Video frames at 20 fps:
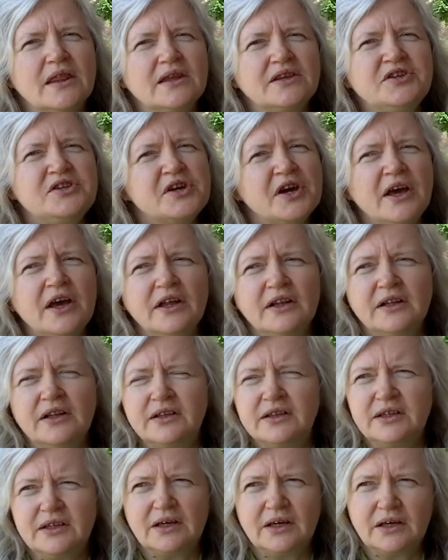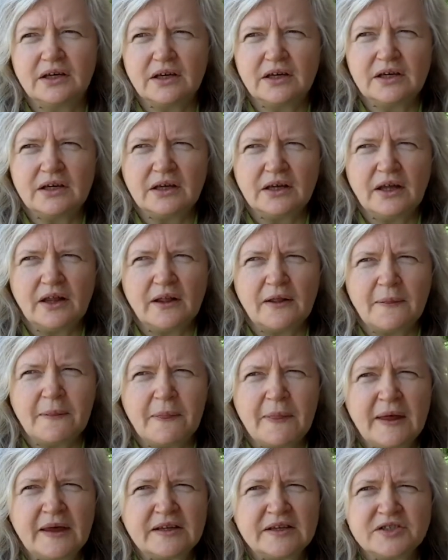The child
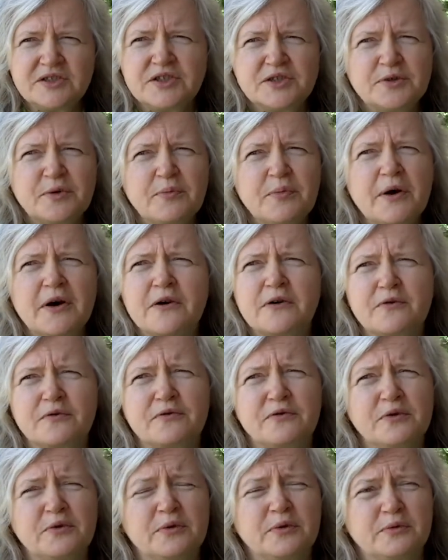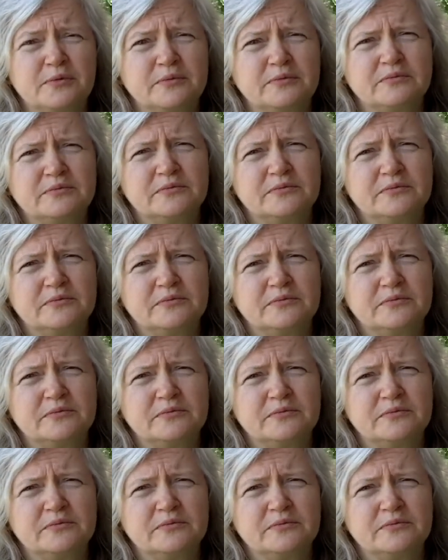that is so powerful,